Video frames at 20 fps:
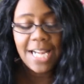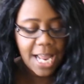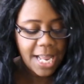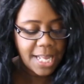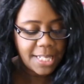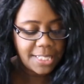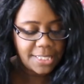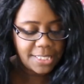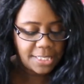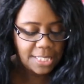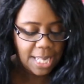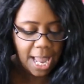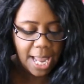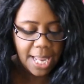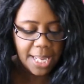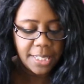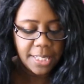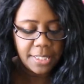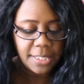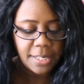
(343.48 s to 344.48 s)
next,
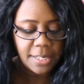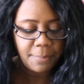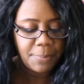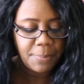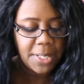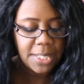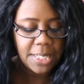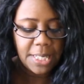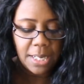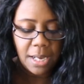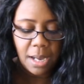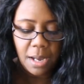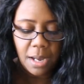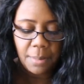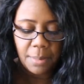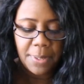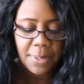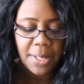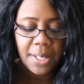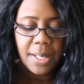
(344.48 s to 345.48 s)
I ended up picking
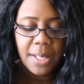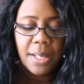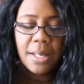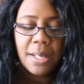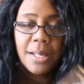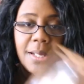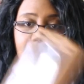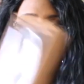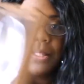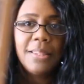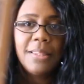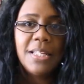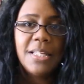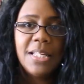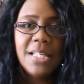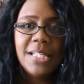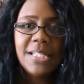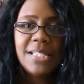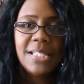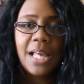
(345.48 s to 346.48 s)
up uh,
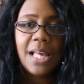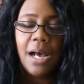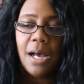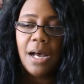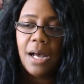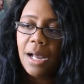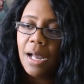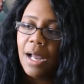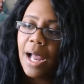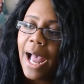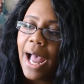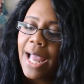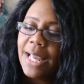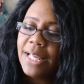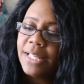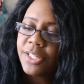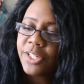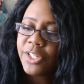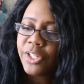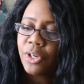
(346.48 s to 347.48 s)
this uh,
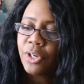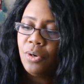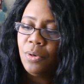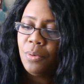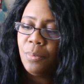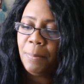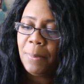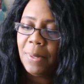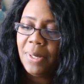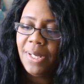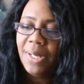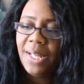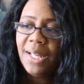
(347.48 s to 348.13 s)
ice scoop.